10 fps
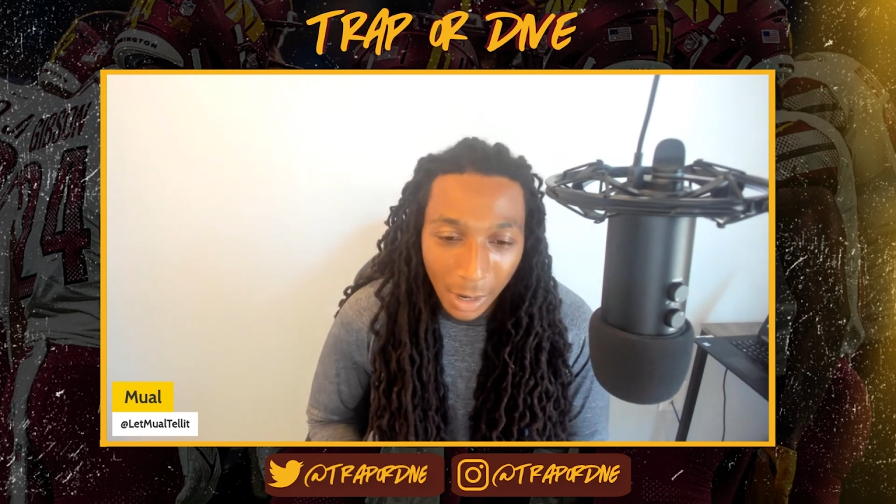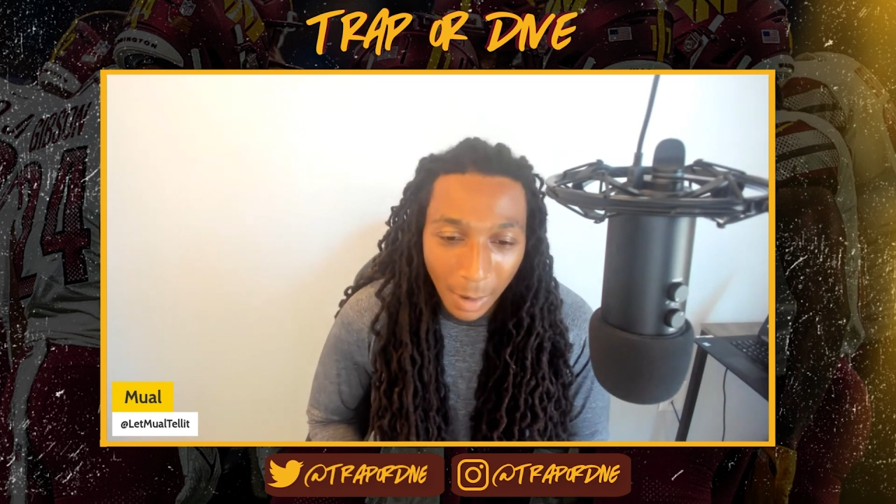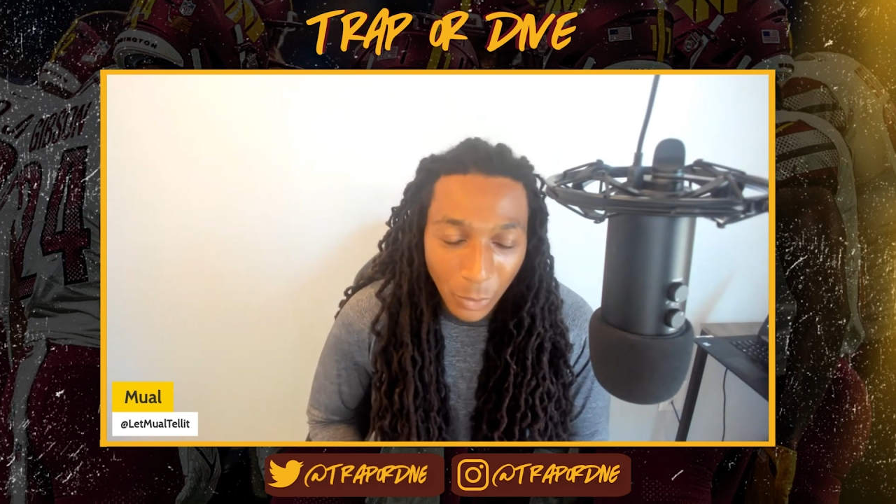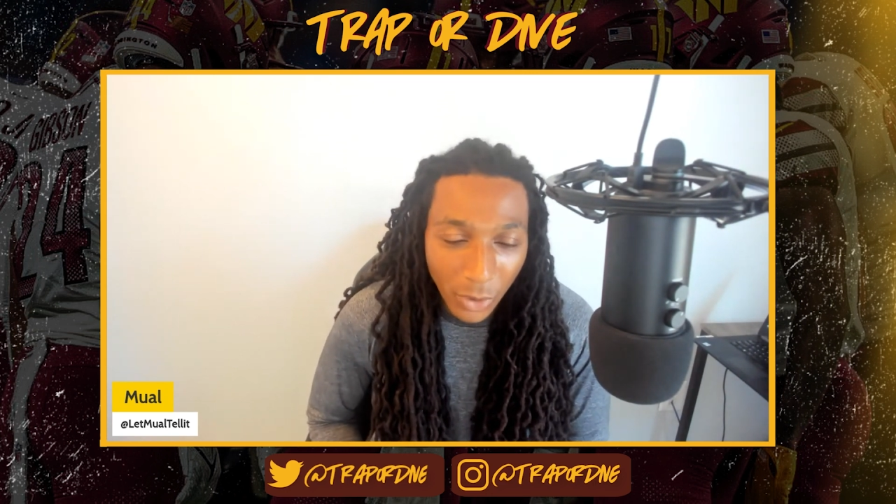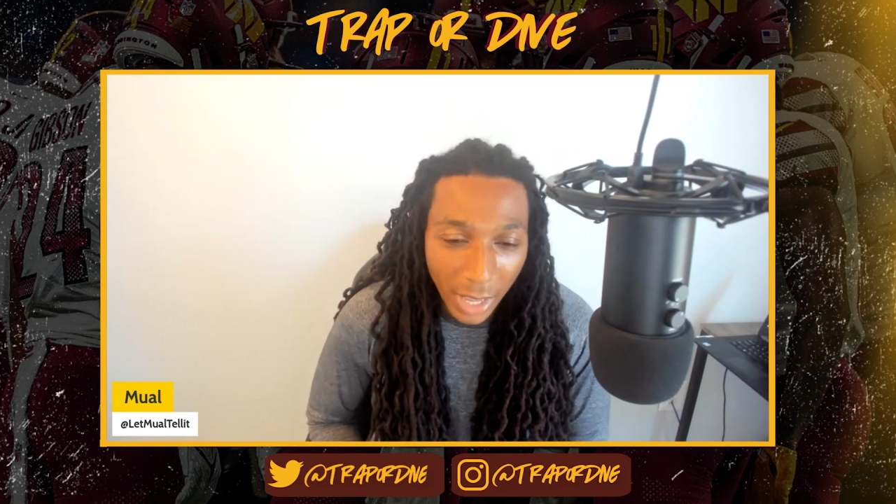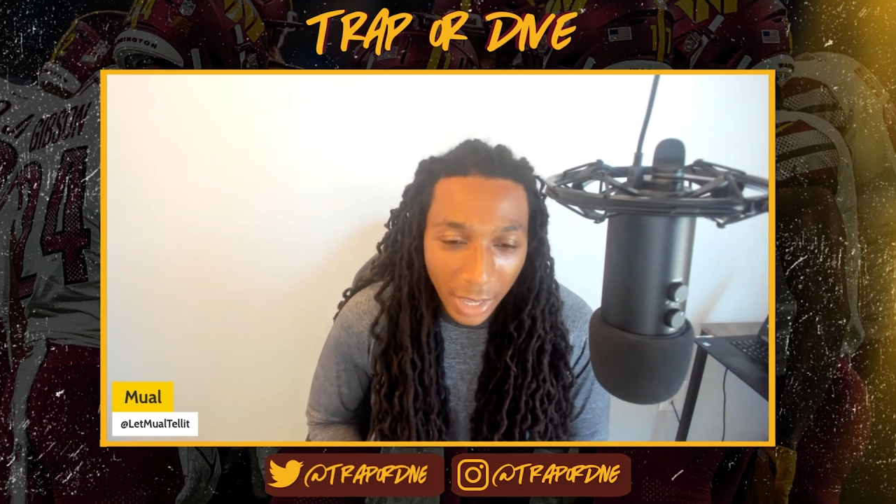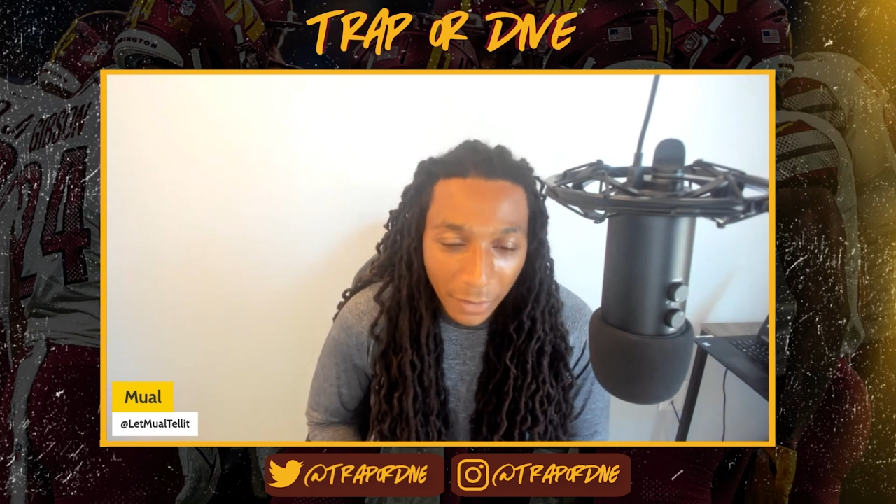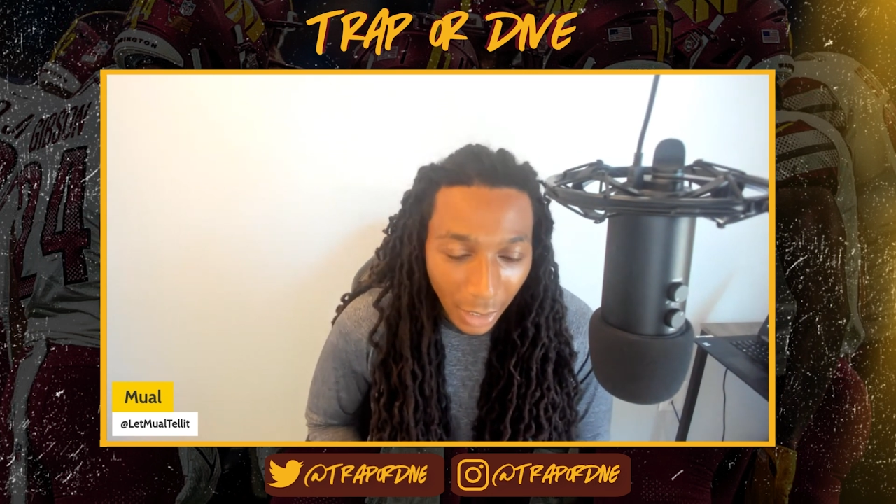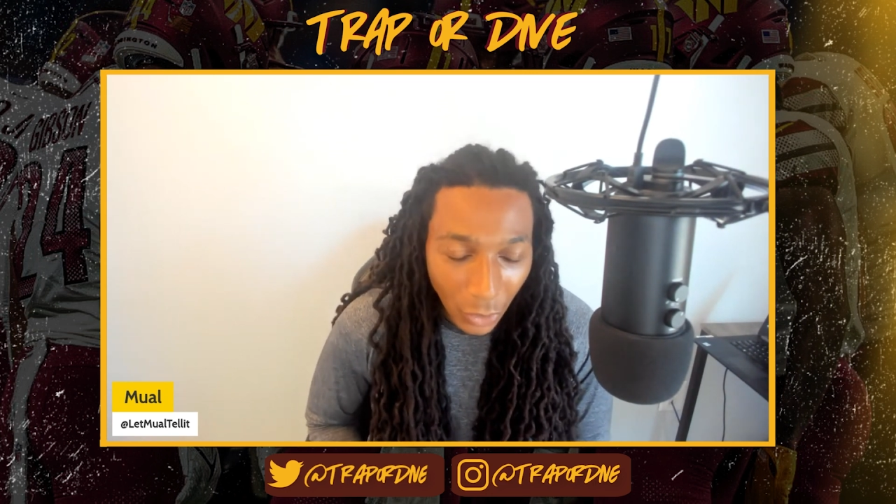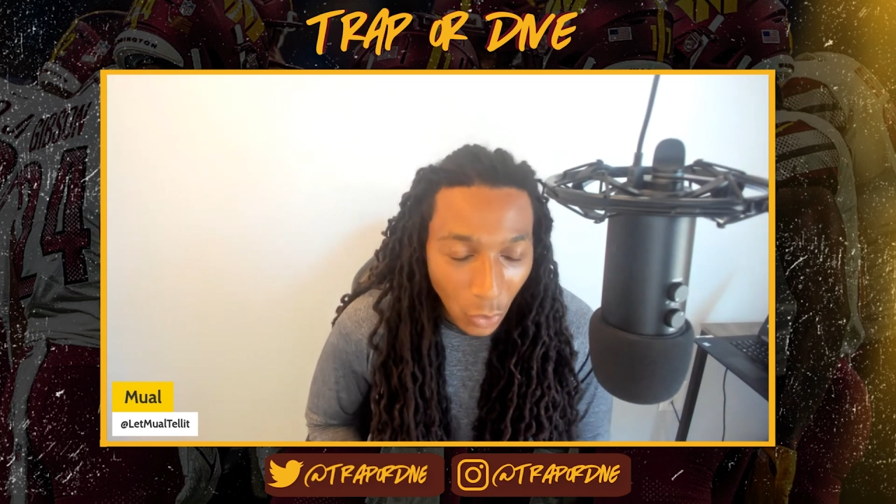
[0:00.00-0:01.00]
You
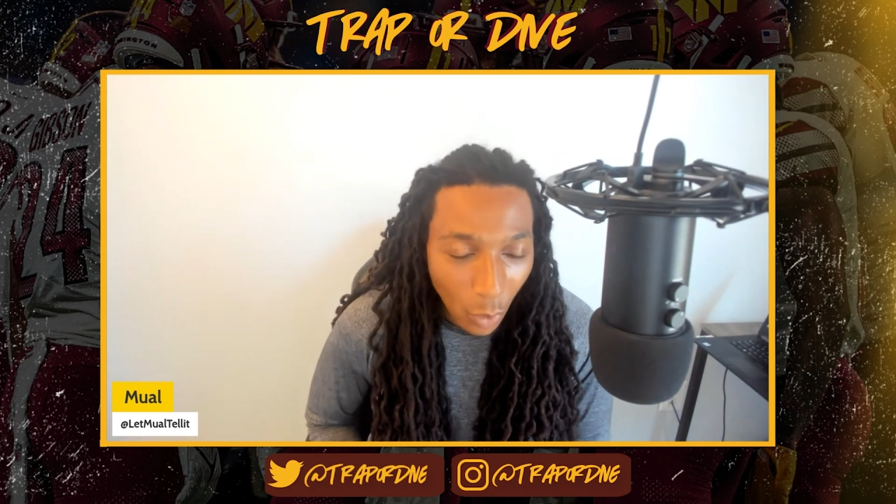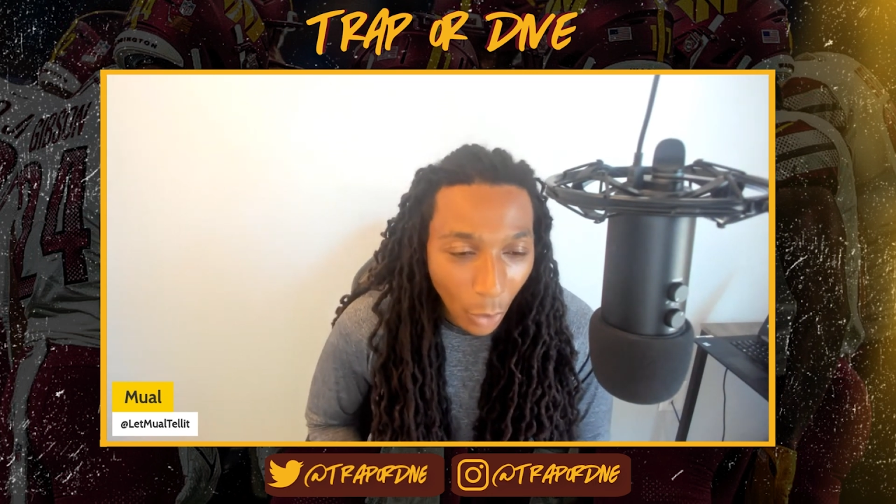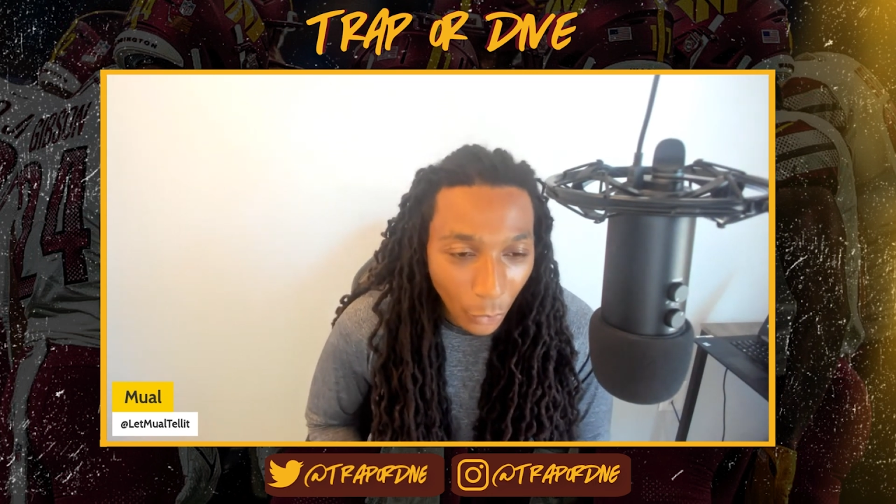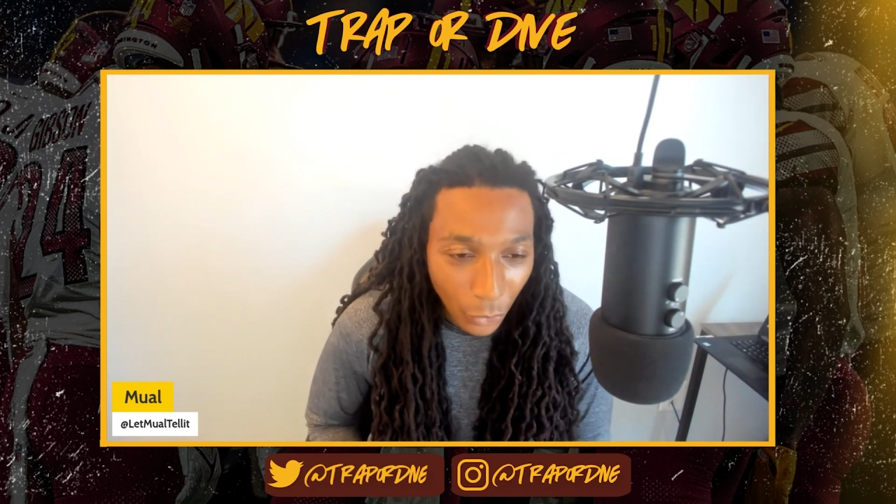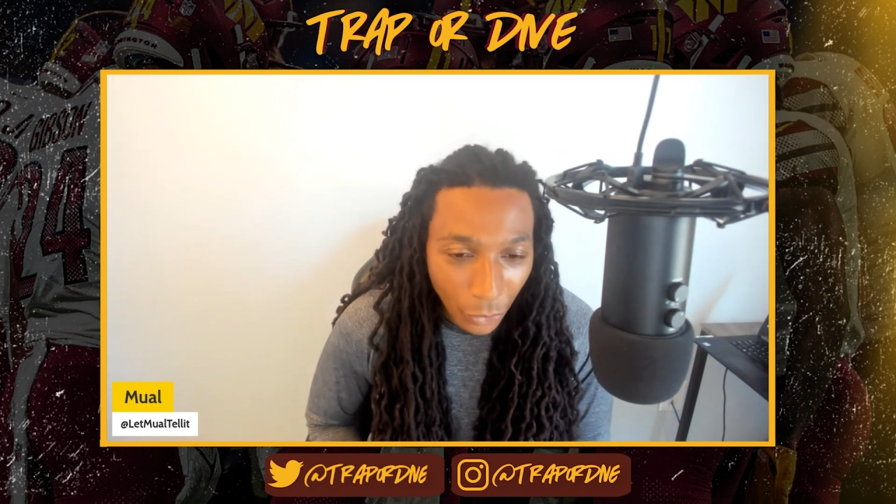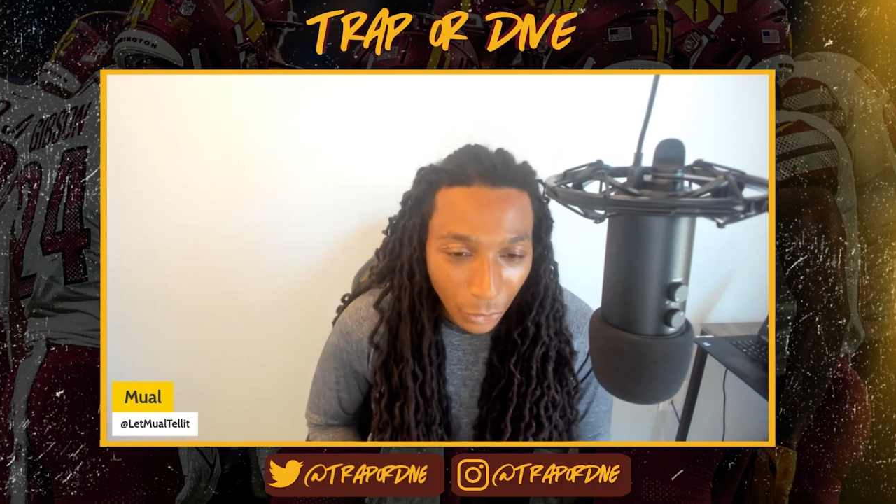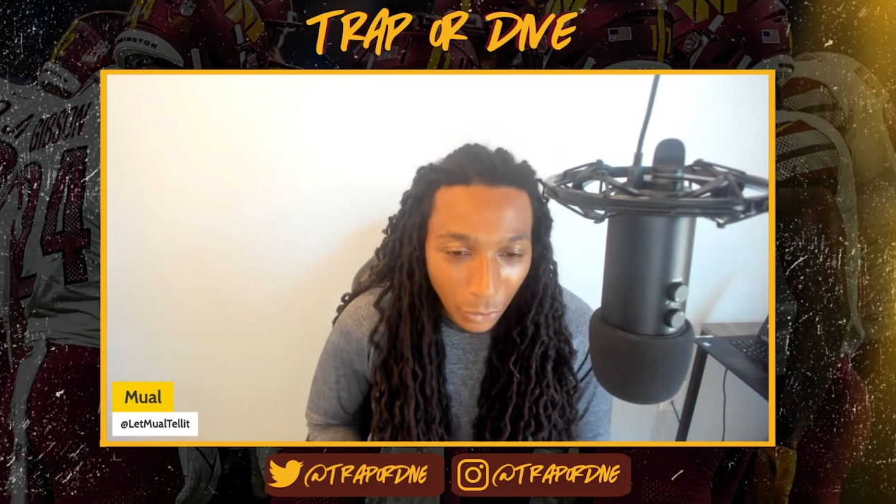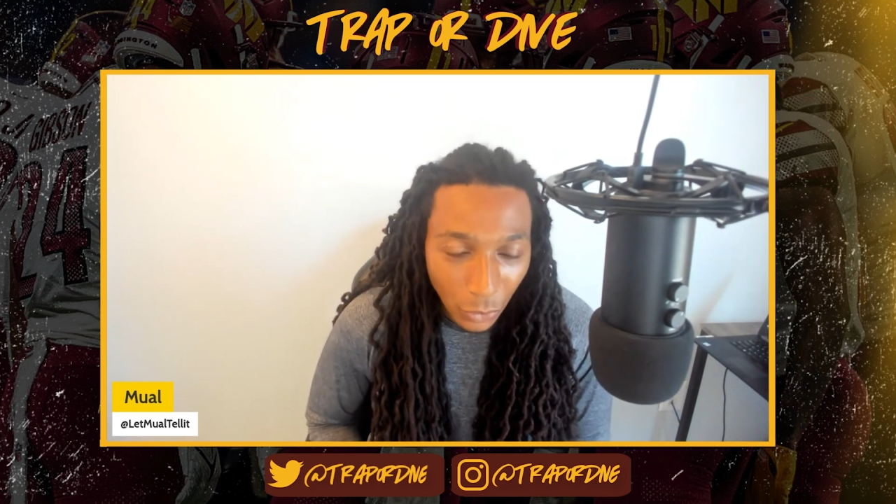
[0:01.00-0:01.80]
have a new owner,